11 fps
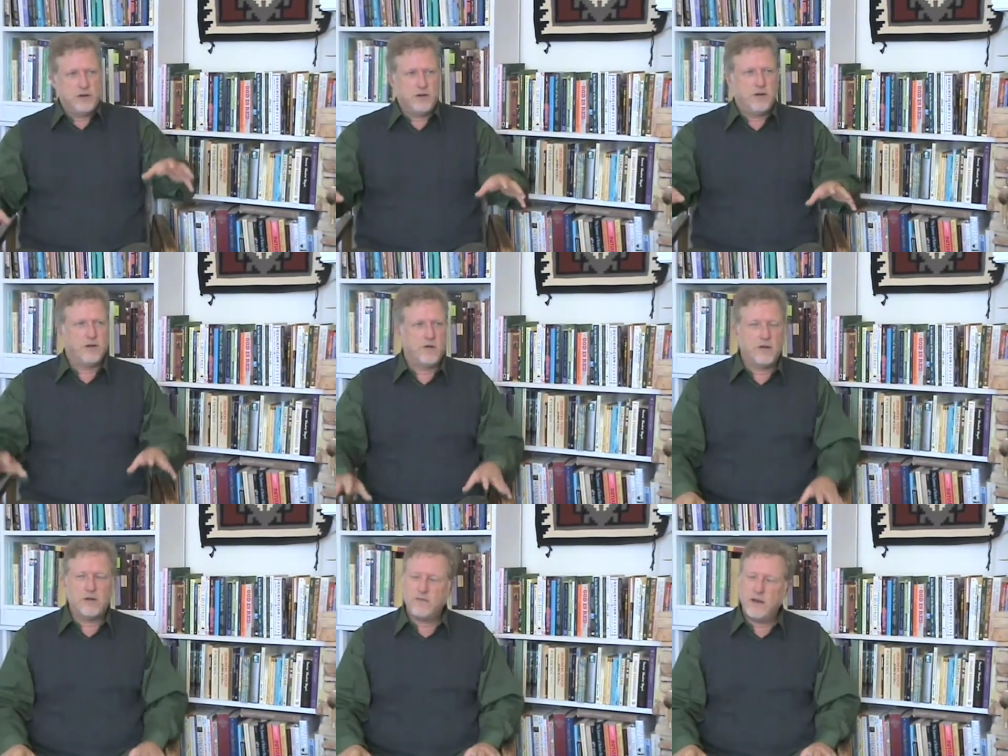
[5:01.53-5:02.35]
Kong
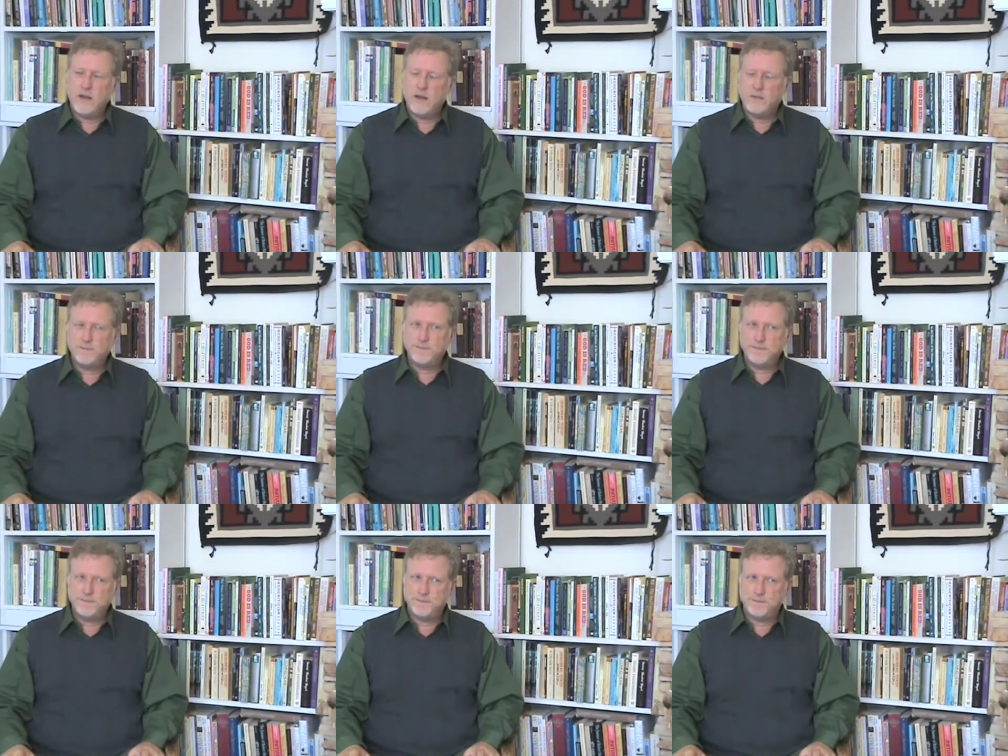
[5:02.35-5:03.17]
Kong, and finally I go,
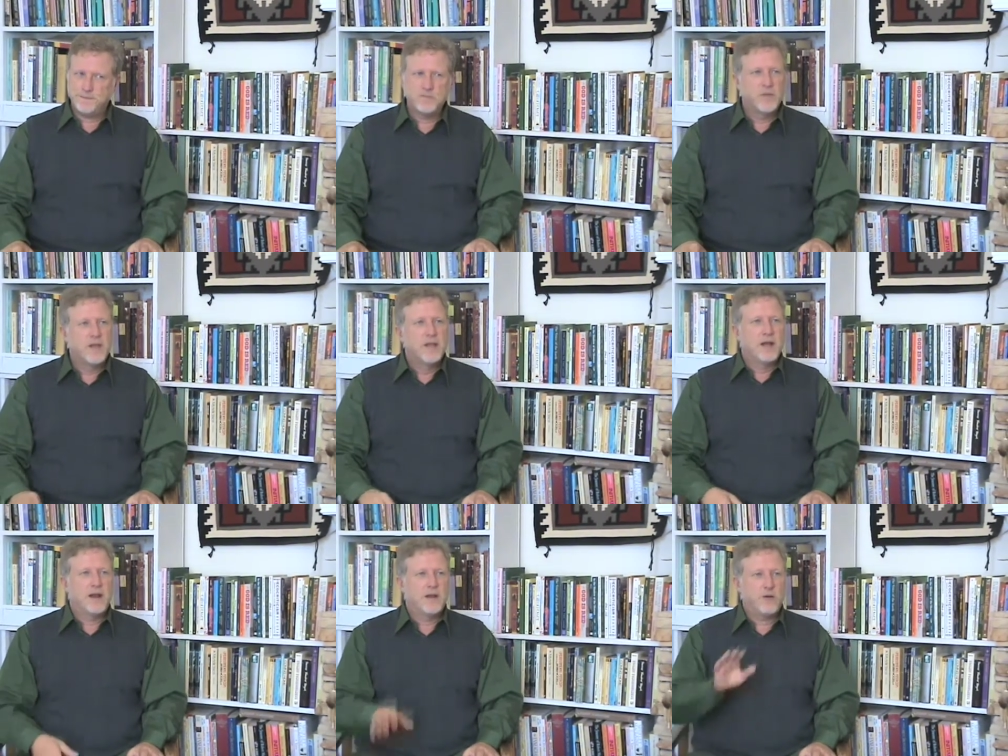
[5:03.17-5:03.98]
hmm.
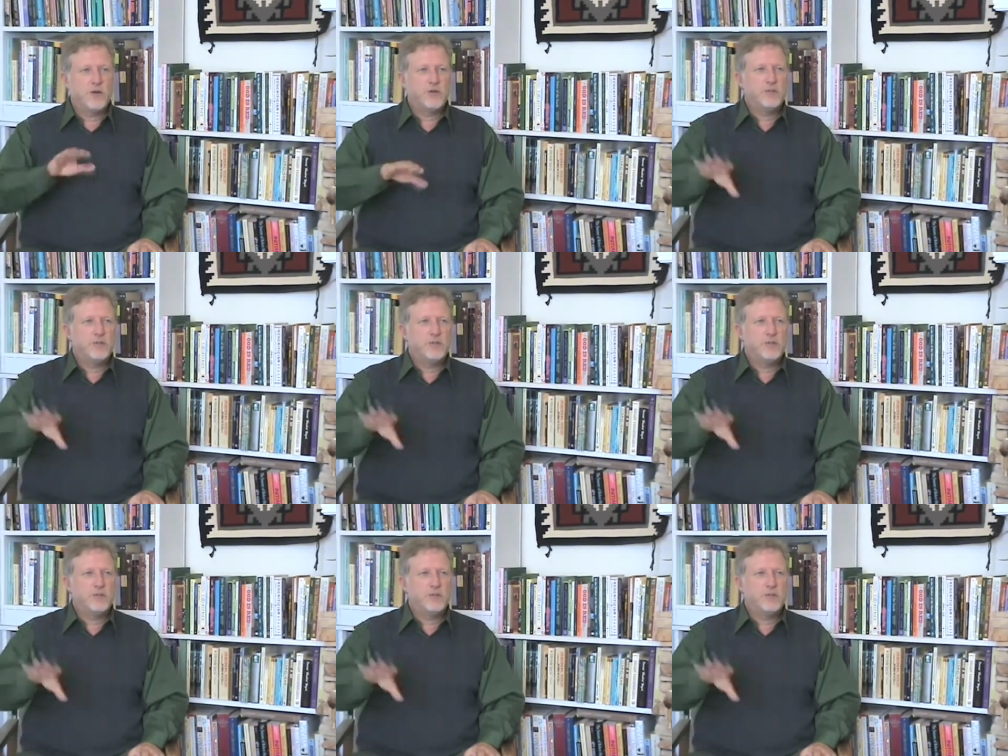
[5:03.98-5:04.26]
And I crawl